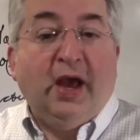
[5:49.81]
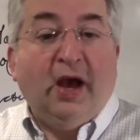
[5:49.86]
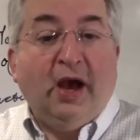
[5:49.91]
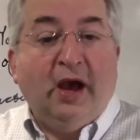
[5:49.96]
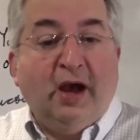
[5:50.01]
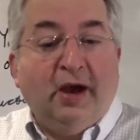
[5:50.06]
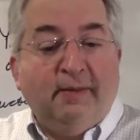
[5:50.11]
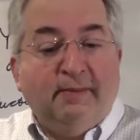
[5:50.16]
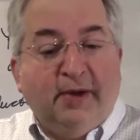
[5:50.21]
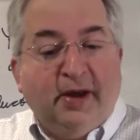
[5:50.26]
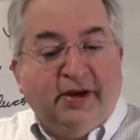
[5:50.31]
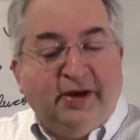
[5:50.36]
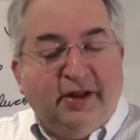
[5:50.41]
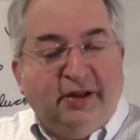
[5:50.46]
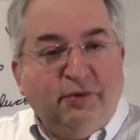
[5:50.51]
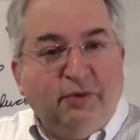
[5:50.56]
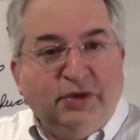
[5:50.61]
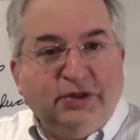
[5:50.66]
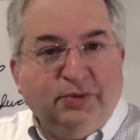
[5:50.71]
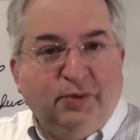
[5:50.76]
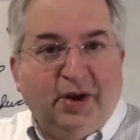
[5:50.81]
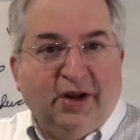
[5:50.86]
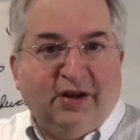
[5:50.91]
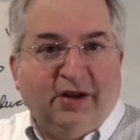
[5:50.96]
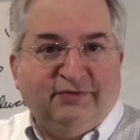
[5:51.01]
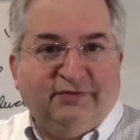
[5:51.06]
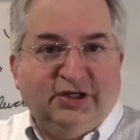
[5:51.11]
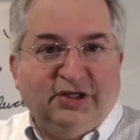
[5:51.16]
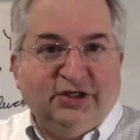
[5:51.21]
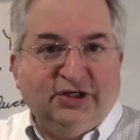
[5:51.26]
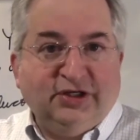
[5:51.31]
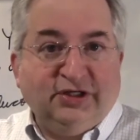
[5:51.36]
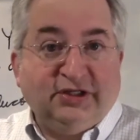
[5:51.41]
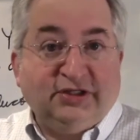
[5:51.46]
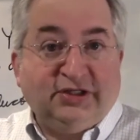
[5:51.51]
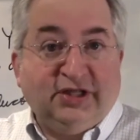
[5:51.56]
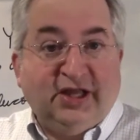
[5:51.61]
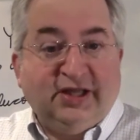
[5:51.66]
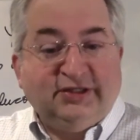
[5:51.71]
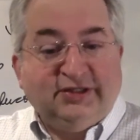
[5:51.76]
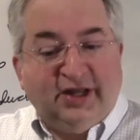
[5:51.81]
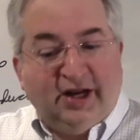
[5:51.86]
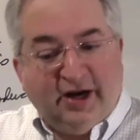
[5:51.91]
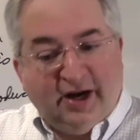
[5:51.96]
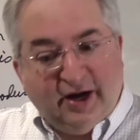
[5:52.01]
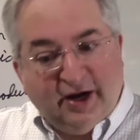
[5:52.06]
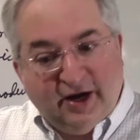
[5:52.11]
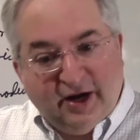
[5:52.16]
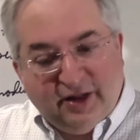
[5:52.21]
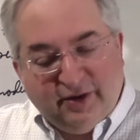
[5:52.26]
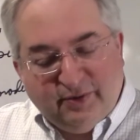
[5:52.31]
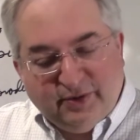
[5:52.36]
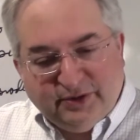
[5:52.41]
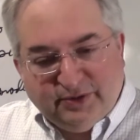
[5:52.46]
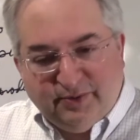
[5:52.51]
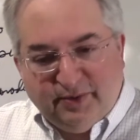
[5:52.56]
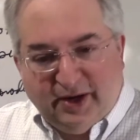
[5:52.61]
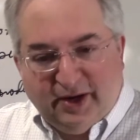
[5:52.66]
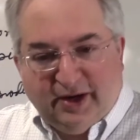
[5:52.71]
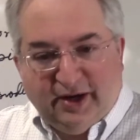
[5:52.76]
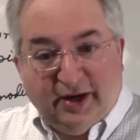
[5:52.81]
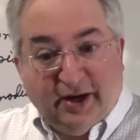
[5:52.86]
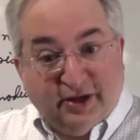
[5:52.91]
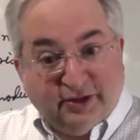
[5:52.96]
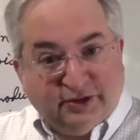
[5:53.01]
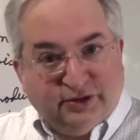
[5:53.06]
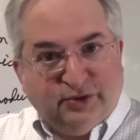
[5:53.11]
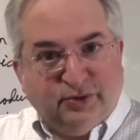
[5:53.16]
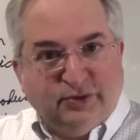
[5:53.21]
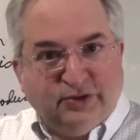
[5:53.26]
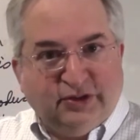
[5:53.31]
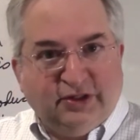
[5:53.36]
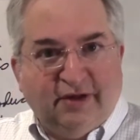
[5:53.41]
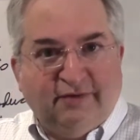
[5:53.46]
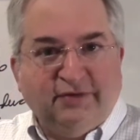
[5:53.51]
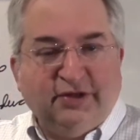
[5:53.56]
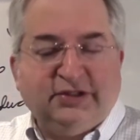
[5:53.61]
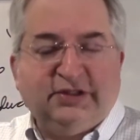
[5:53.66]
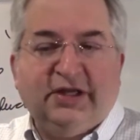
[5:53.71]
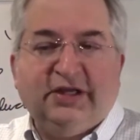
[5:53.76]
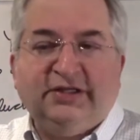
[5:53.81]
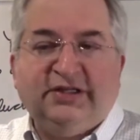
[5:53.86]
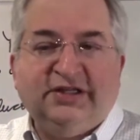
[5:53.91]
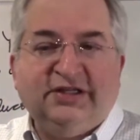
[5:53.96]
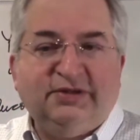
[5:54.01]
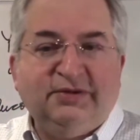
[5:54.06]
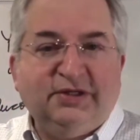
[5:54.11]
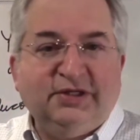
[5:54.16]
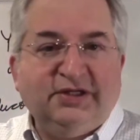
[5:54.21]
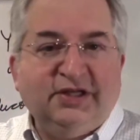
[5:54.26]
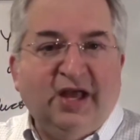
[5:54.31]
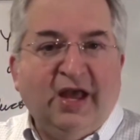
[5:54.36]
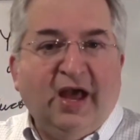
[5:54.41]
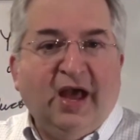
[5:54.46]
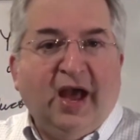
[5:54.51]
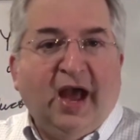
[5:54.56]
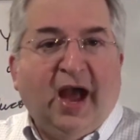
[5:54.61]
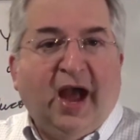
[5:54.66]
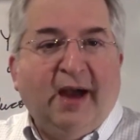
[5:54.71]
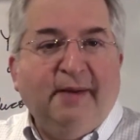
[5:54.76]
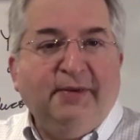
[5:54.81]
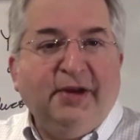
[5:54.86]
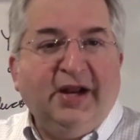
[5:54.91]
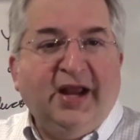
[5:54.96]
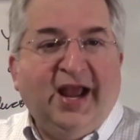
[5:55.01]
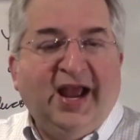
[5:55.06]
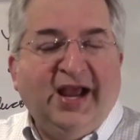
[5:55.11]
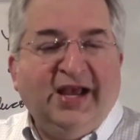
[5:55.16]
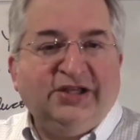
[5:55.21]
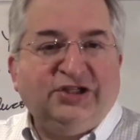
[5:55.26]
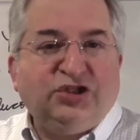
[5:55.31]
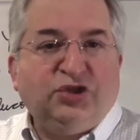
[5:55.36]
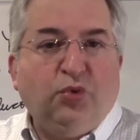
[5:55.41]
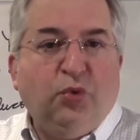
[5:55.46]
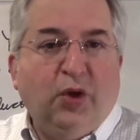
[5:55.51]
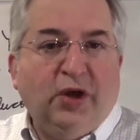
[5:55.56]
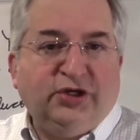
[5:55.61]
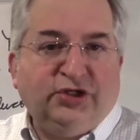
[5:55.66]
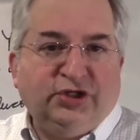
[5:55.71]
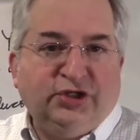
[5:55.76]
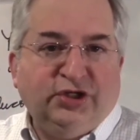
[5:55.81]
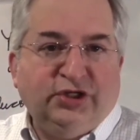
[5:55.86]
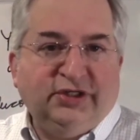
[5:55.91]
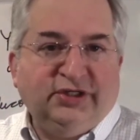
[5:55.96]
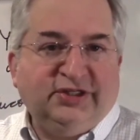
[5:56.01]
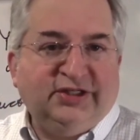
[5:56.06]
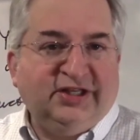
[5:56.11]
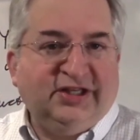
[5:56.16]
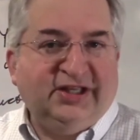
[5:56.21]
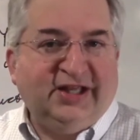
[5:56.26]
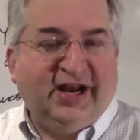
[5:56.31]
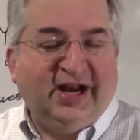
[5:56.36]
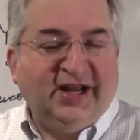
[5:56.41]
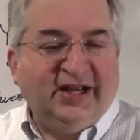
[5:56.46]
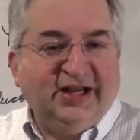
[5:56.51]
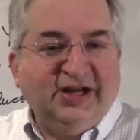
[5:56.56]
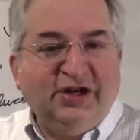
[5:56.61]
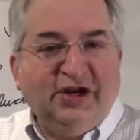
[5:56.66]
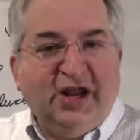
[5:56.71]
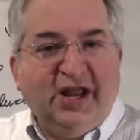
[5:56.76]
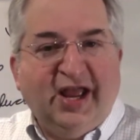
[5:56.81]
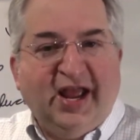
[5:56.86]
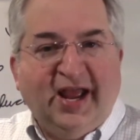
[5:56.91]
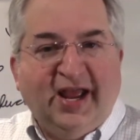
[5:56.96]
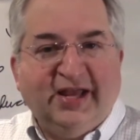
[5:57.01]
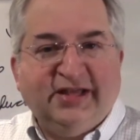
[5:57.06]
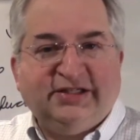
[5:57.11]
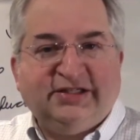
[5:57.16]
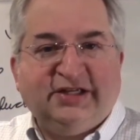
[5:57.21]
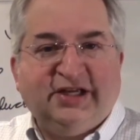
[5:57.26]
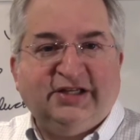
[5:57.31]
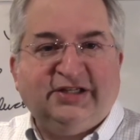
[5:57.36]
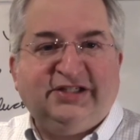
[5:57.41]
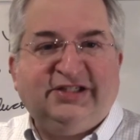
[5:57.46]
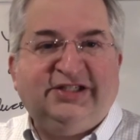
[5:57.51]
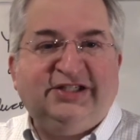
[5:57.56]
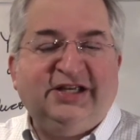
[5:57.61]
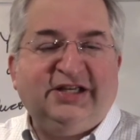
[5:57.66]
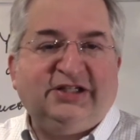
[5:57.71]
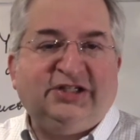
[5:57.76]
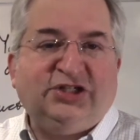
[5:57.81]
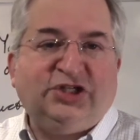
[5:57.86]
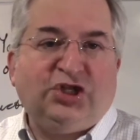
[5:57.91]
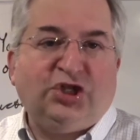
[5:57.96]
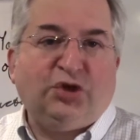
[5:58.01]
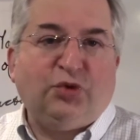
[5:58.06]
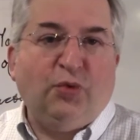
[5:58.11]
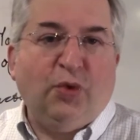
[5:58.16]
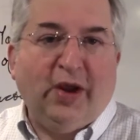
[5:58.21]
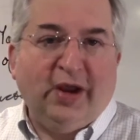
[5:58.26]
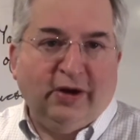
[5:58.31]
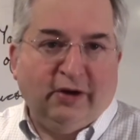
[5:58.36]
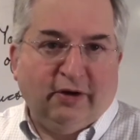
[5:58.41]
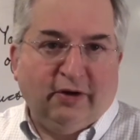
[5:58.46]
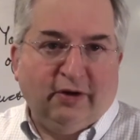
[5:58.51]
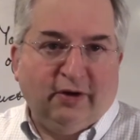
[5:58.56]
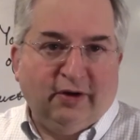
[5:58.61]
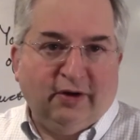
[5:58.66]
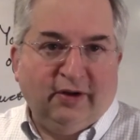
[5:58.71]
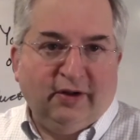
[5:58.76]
Another reason why I love teaching this class, and another reason why students love this class, is because I'm going to ask questions that I can ask a 6th grader.